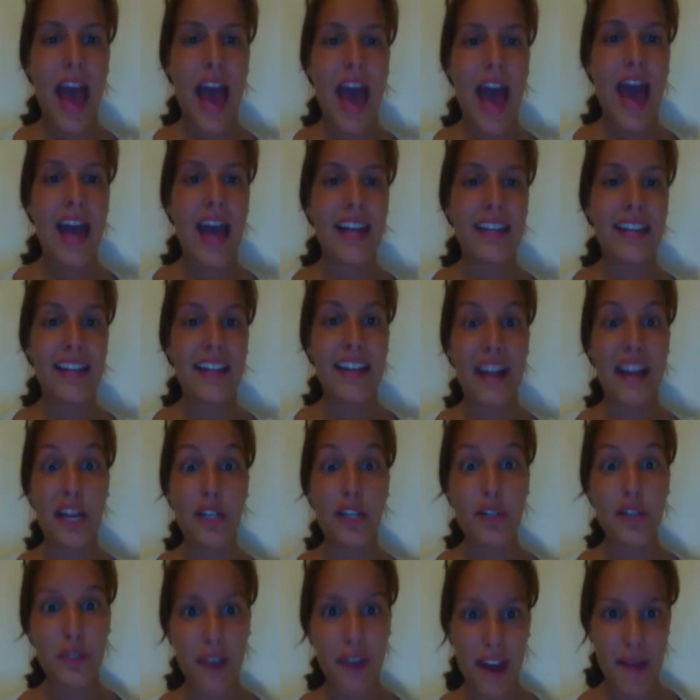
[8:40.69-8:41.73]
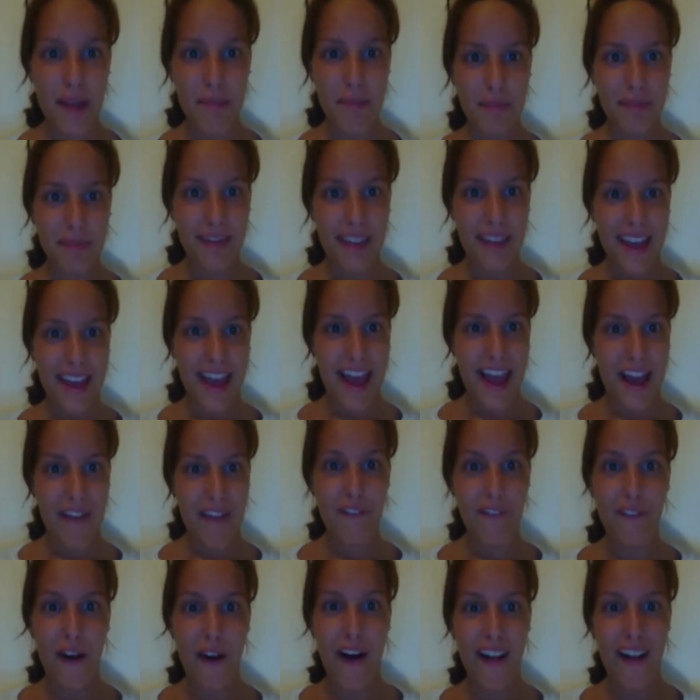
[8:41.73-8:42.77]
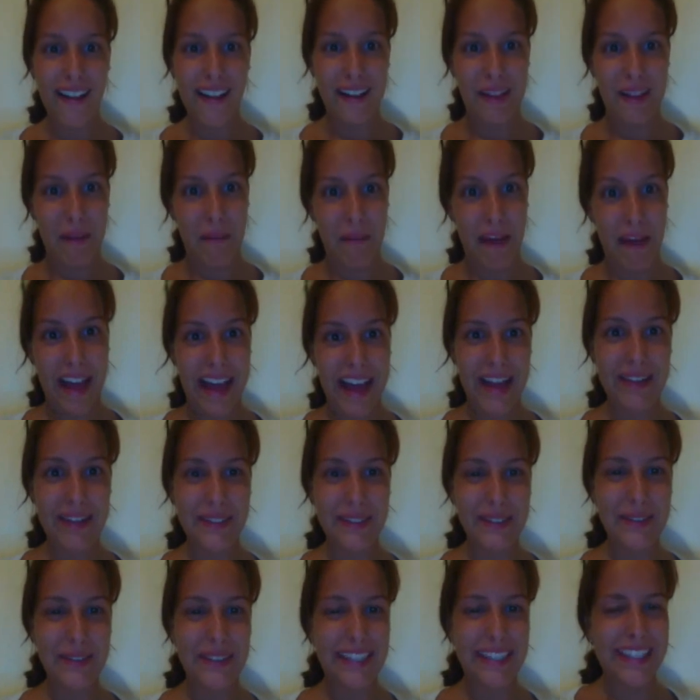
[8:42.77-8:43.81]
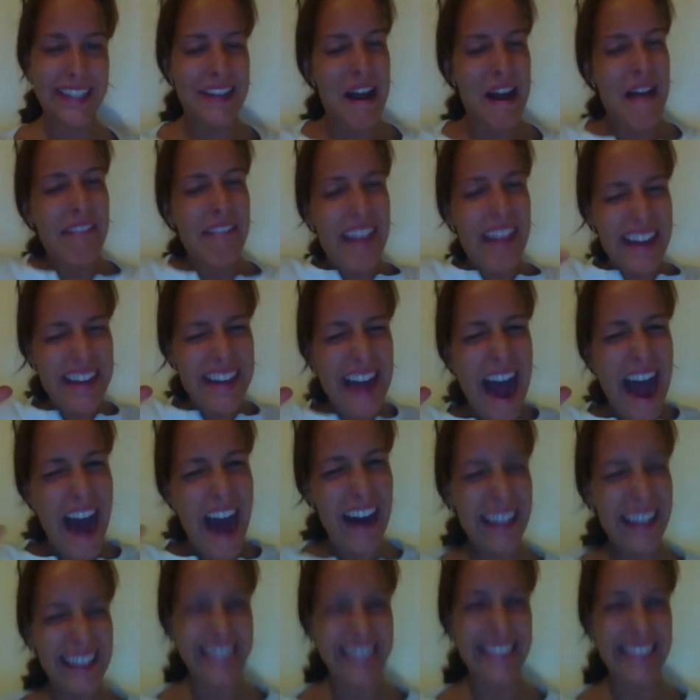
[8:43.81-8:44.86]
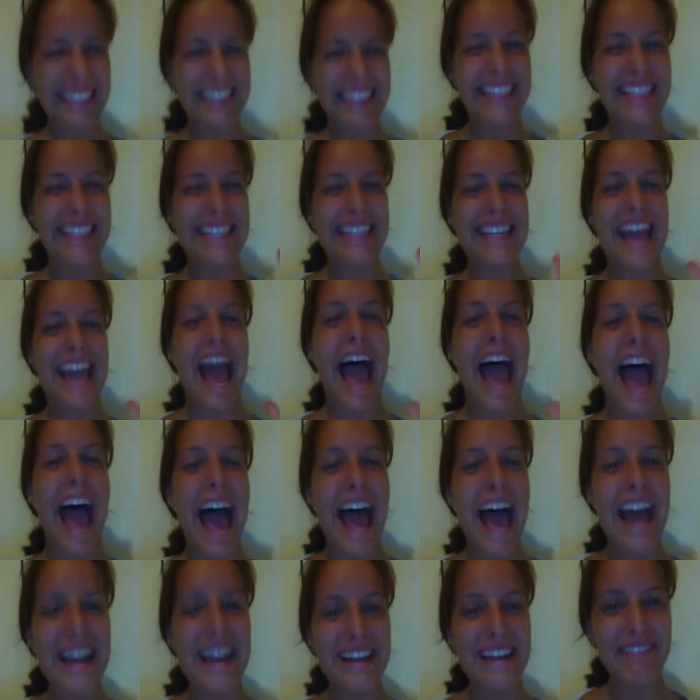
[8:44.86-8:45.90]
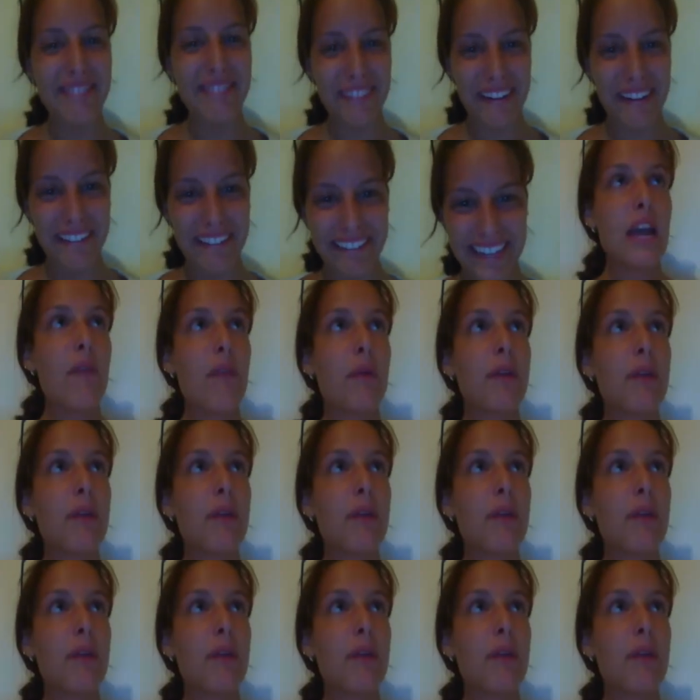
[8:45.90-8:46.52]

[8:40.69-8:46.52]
and then I trip and I fall and like my ankle twists and I'm like, no, this is the end for me.